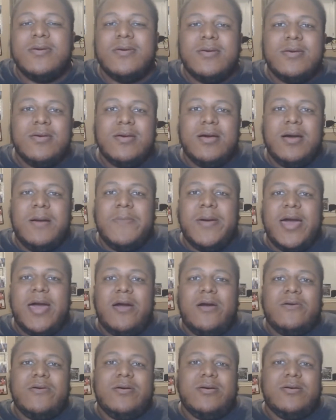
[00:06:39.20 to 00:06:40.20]

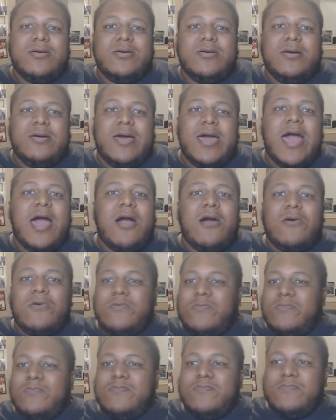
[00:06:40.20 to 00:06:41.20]
about how
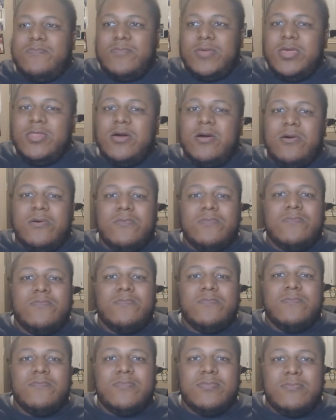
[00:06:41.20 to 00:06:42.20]

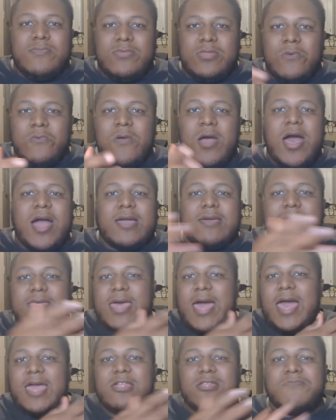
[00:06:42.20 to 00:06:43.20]
the Rock
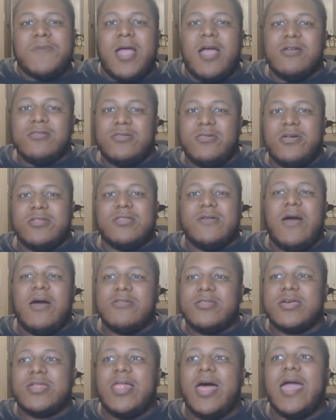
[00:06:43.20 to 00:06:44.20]
got his powers and all stuff, I was
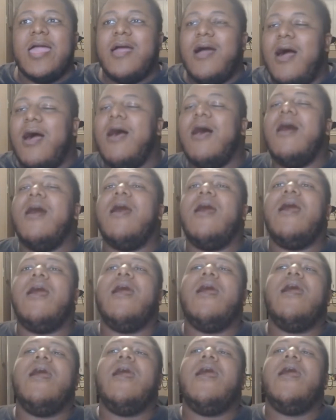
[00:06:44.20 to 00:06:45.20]
looking like,
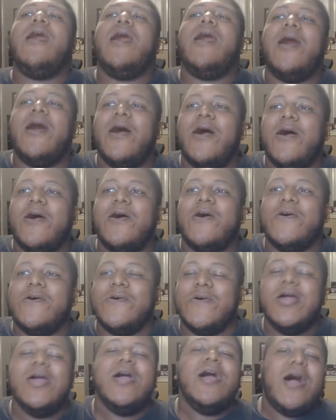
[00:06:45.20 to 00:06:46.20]
oh,
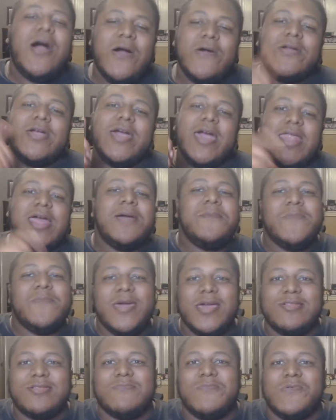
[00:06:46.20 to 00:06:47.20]
okay, that
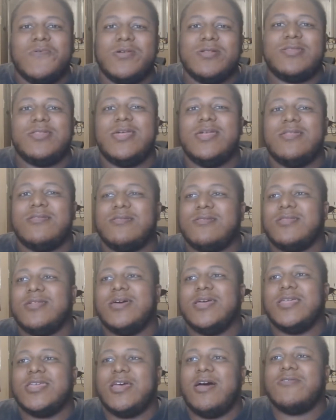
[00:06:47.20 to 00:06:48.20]
makes more sense and
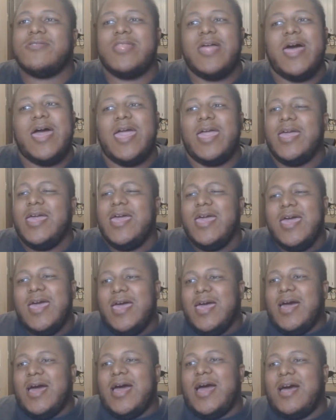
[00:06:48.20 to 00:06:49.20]
such. I was like
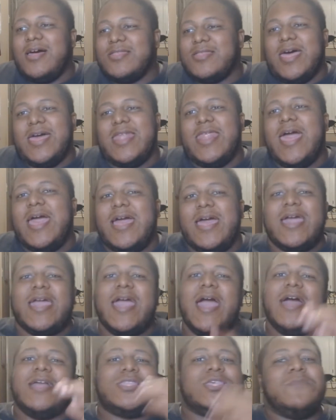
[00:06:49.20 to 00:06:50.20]
that
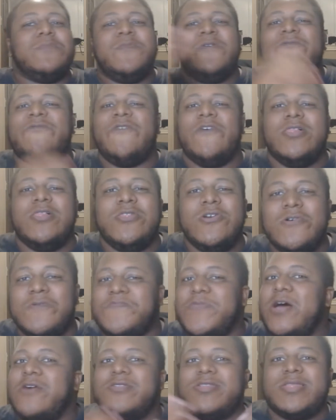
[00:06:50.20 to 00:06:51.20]
kind of took me for a loop
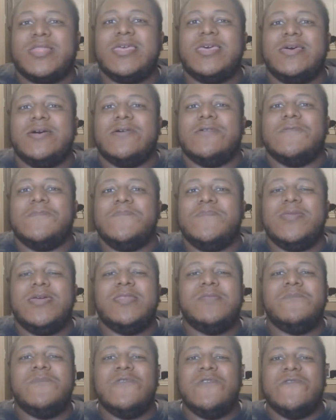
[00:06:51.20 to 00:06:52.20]
though. Still in the
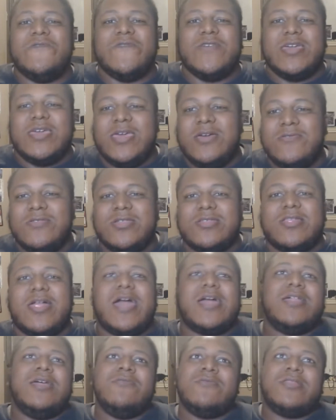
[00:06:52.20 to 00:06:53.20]
movie, it was just
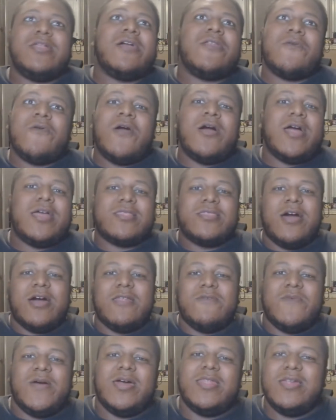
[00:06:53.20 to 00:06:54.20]
like it was later on I thought
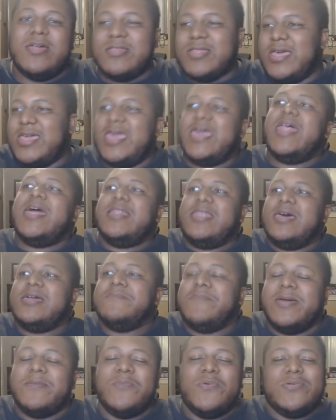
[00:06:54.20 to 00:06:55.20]
about it and I was like, yeah, that does
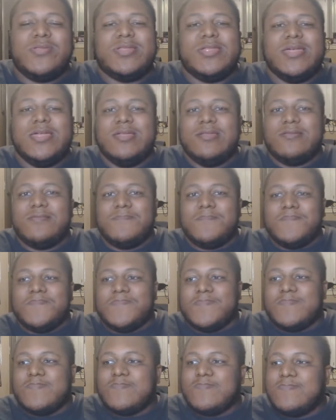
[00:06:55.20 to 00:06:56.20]
make more sense.
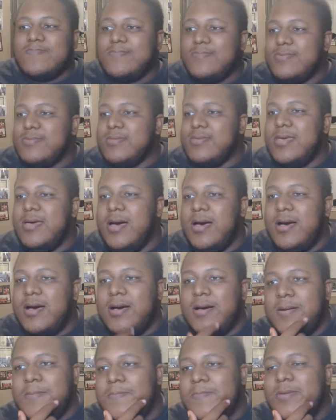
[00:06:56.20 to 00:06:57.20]

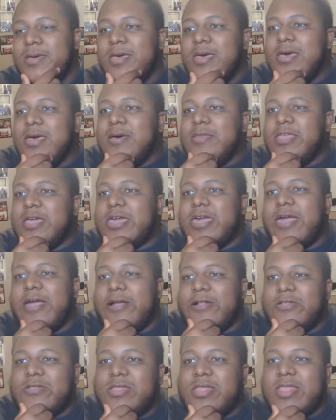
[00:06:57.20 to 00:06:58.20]
The
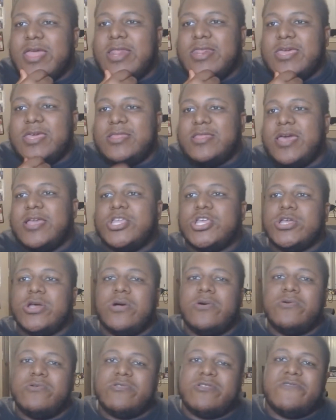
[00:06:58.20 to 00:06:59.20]
characters that they
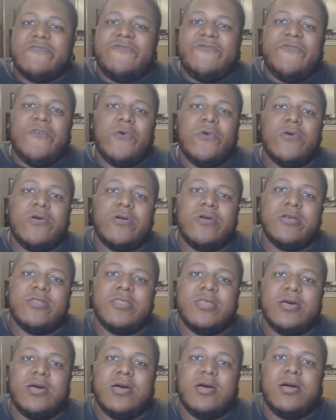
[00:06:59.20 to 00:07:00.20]
chose for
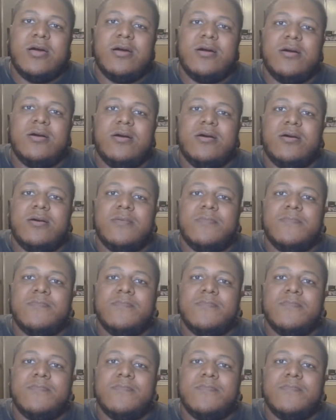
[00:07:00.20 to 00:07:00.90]
the